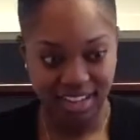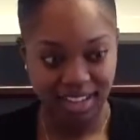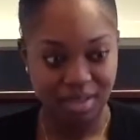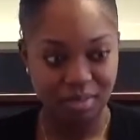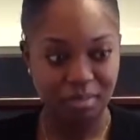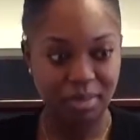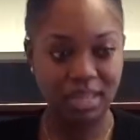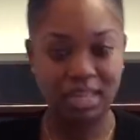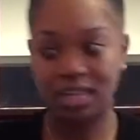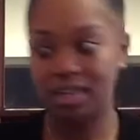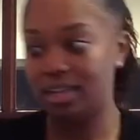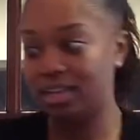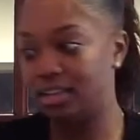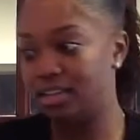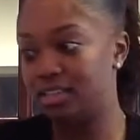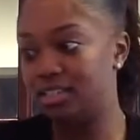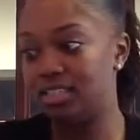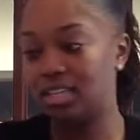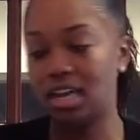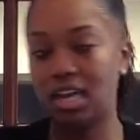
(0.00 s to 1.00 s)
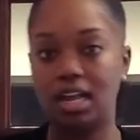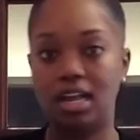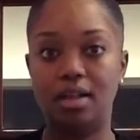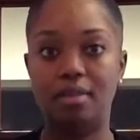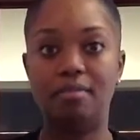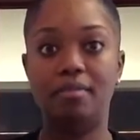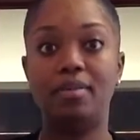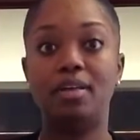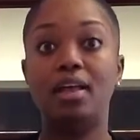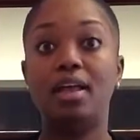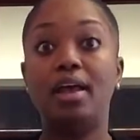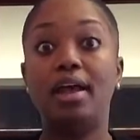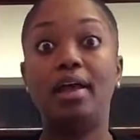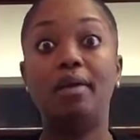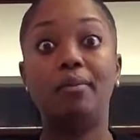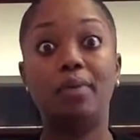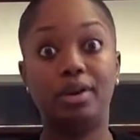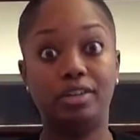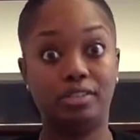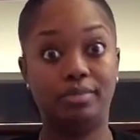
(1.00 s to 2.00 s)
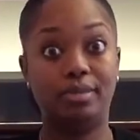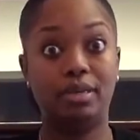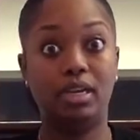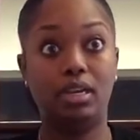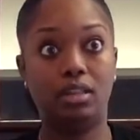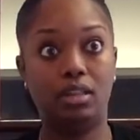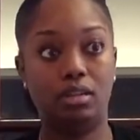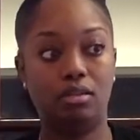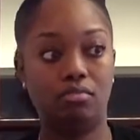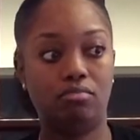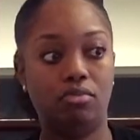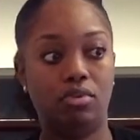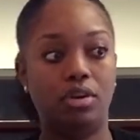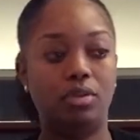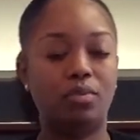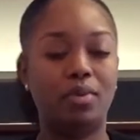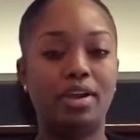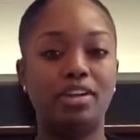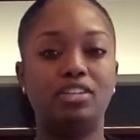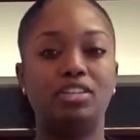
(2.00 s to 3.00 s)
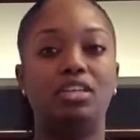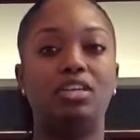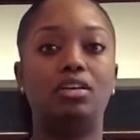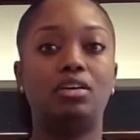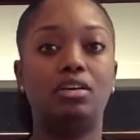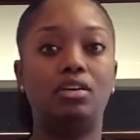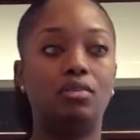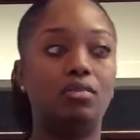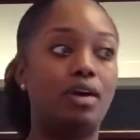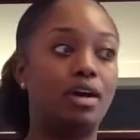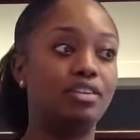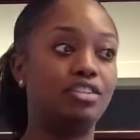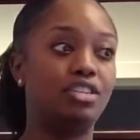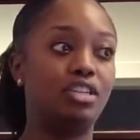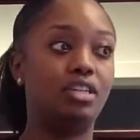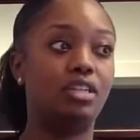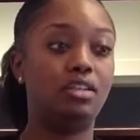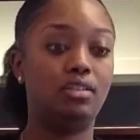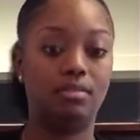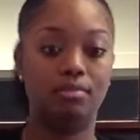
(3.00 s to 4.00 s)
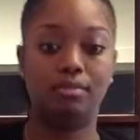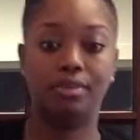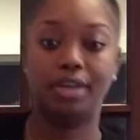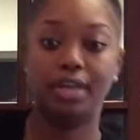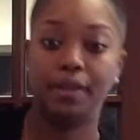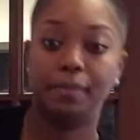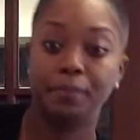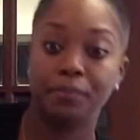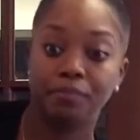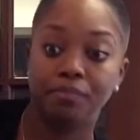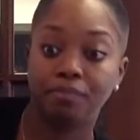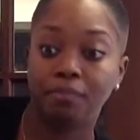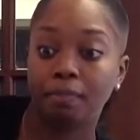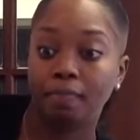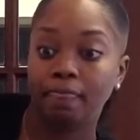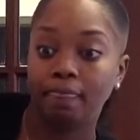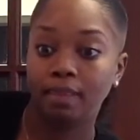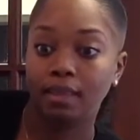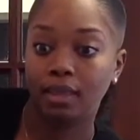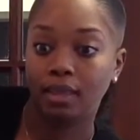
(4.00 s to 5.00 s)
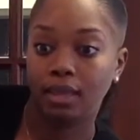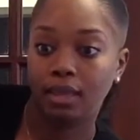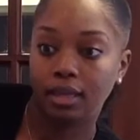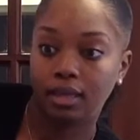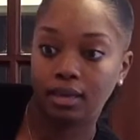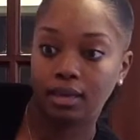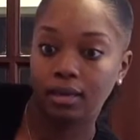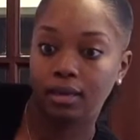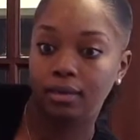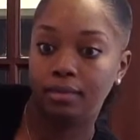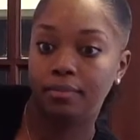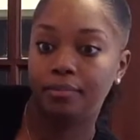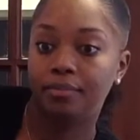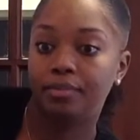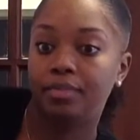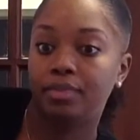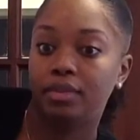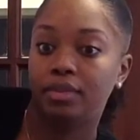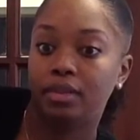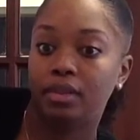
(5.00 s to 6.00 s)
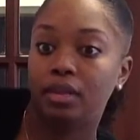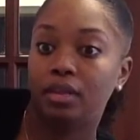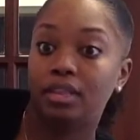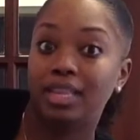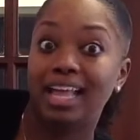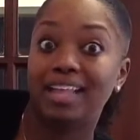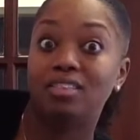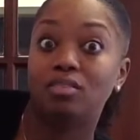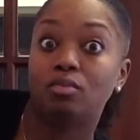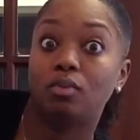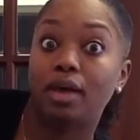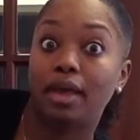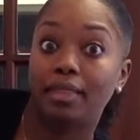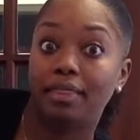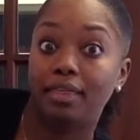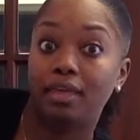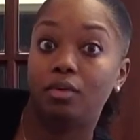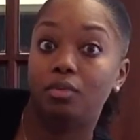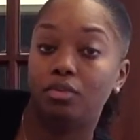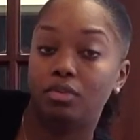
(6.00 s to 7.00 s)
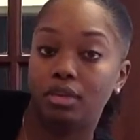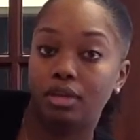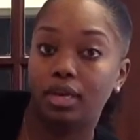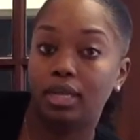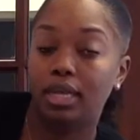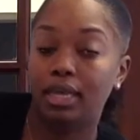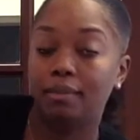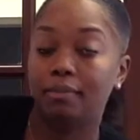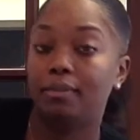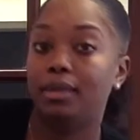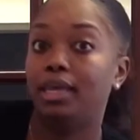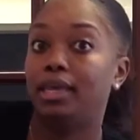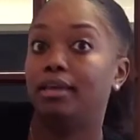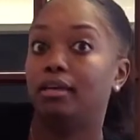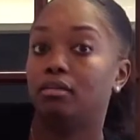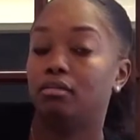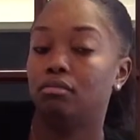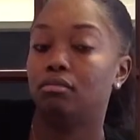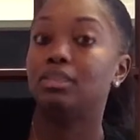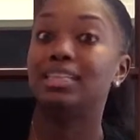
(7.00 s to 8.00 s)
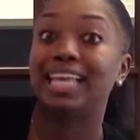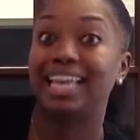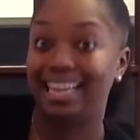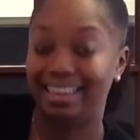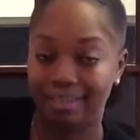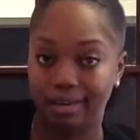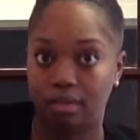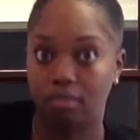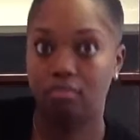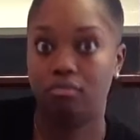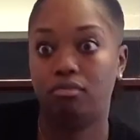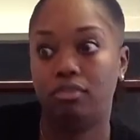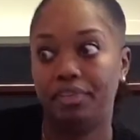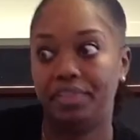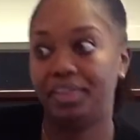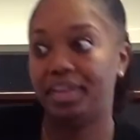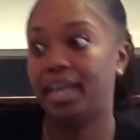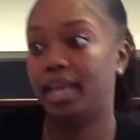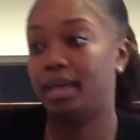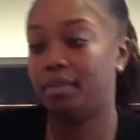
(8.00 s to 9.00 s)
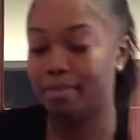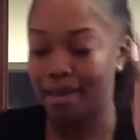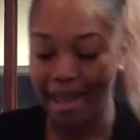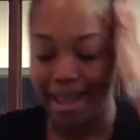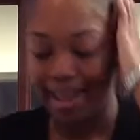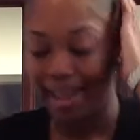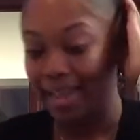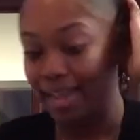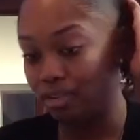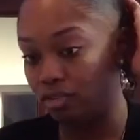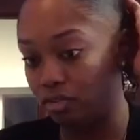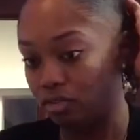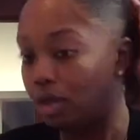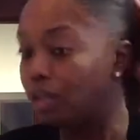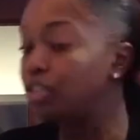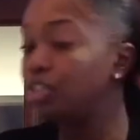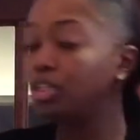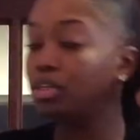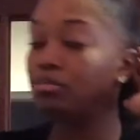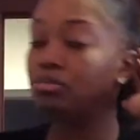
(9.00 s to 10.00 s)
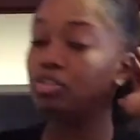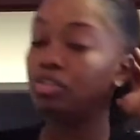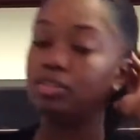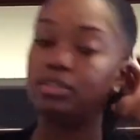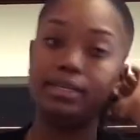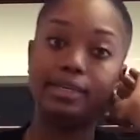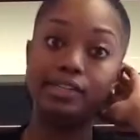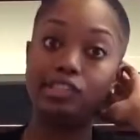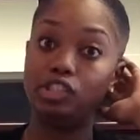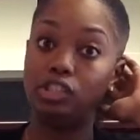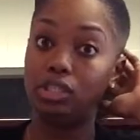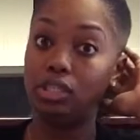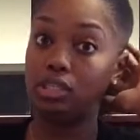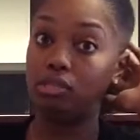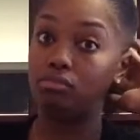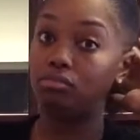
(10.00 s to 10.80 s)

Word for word: Because um, I washed my hair this morning. Well, actually co-washed it this morning. And um, that's what I think was going to get me late for the day. But I had to wash it. It was just itching.